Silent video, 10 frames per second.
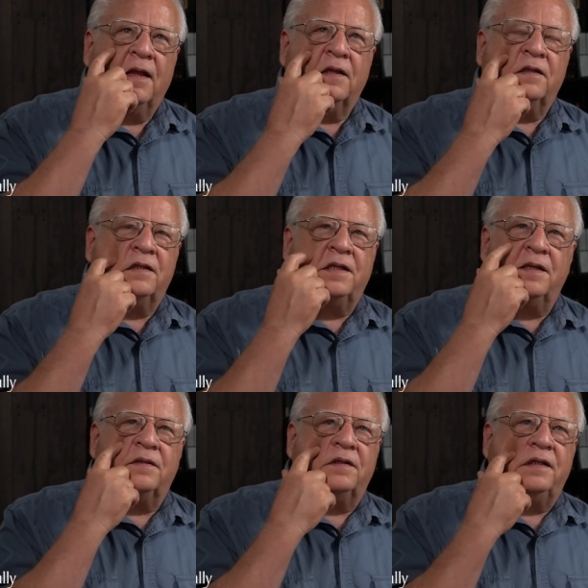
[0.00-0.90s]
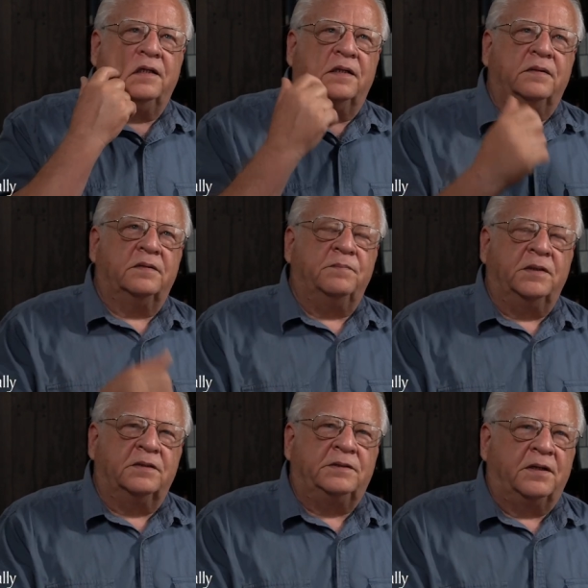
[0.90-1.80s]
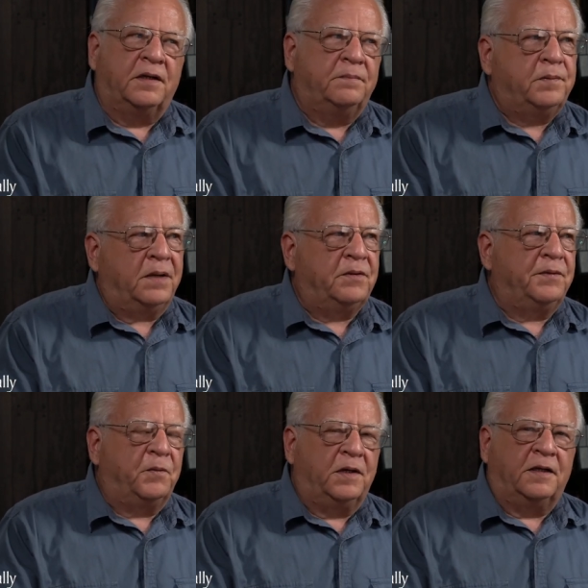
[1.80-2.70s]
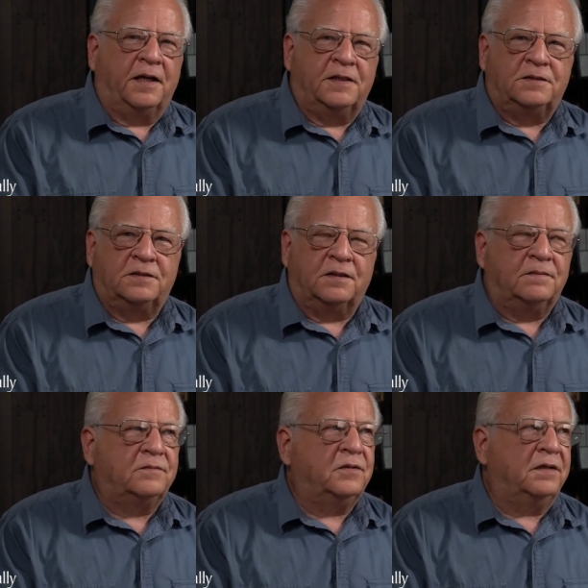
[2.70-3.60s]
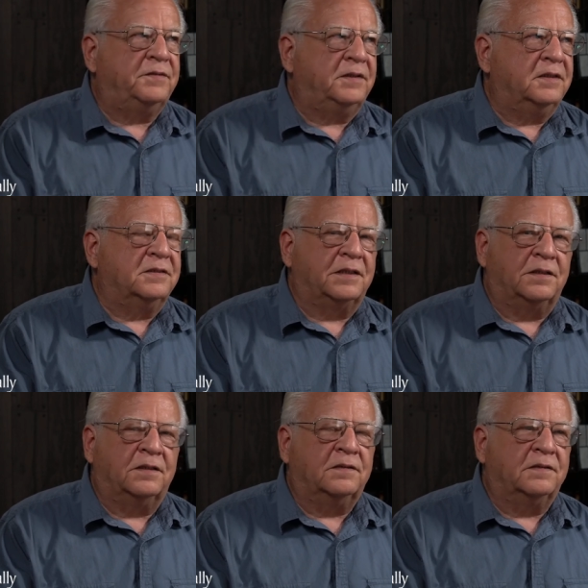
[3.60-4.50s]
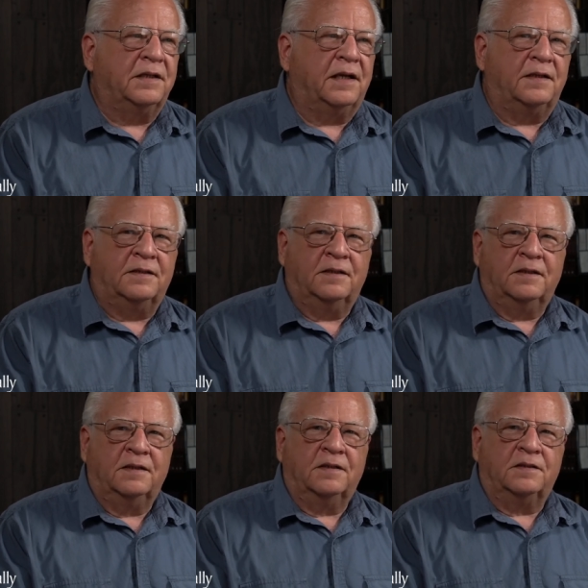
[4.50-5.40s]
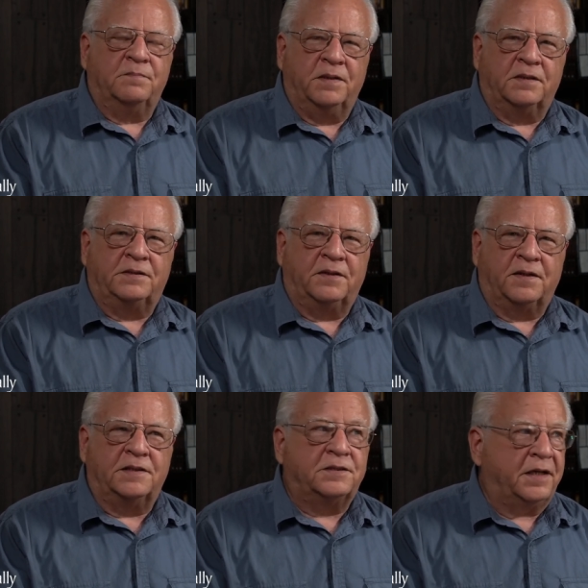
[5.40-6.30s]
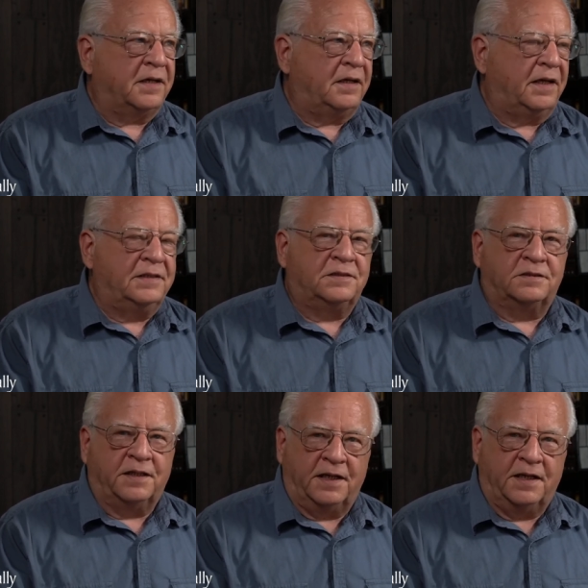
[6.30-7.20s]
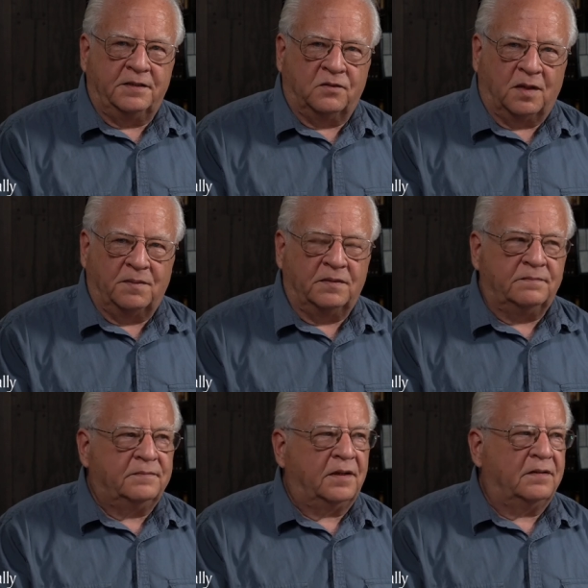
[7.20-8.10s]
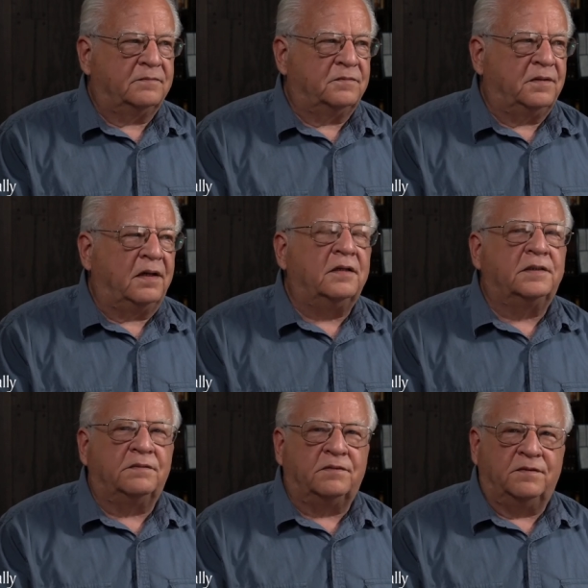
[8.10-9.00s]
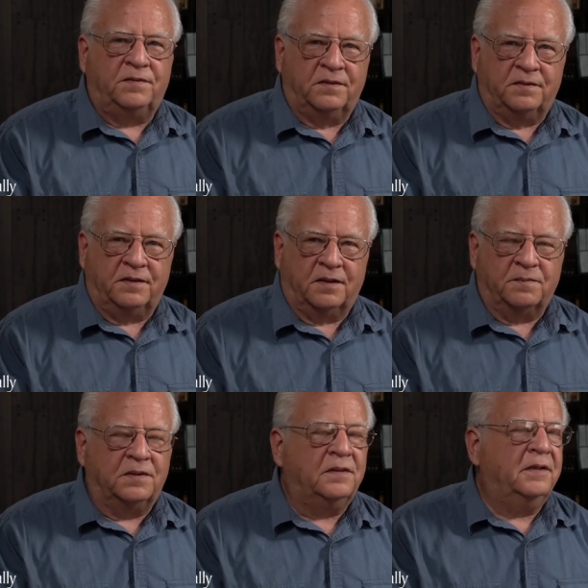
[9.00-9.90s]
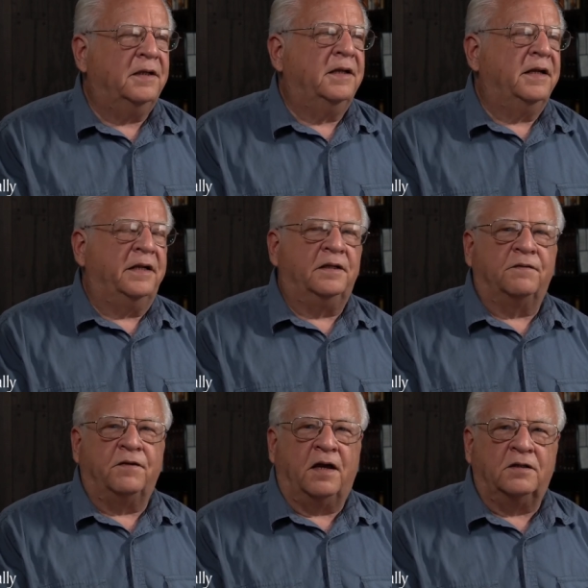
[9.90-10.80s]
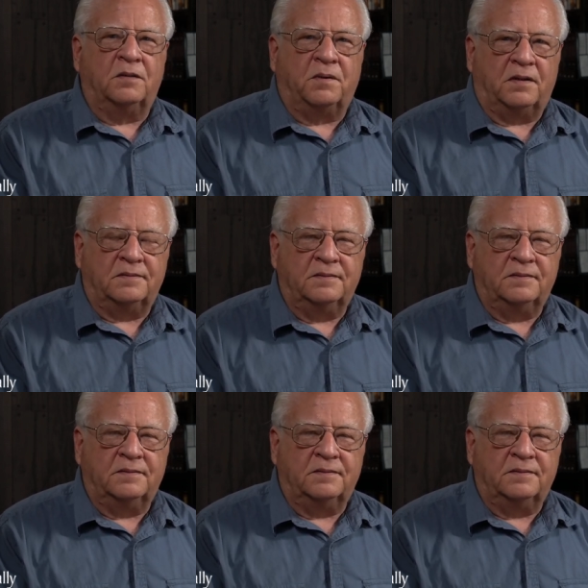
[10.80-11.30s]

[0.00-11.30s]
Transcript: the the uh, the military probably realized uh, quite a few years ago that the military satellites that they had in orbit are relatively few in number, and they're vulnerable.